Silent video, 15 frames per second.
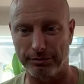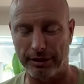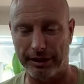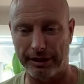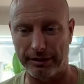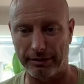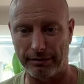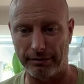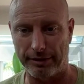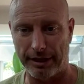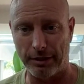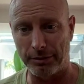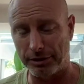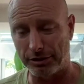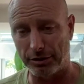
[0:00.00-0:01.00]
like
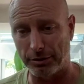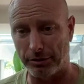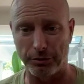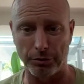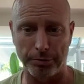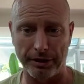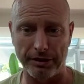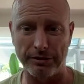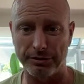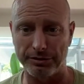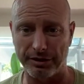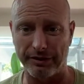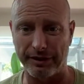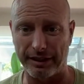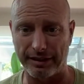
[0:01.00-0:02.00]
they would do it through pixels
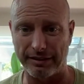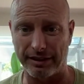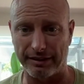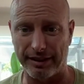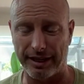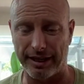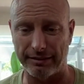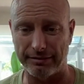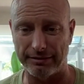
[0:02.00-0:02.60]
and things like that.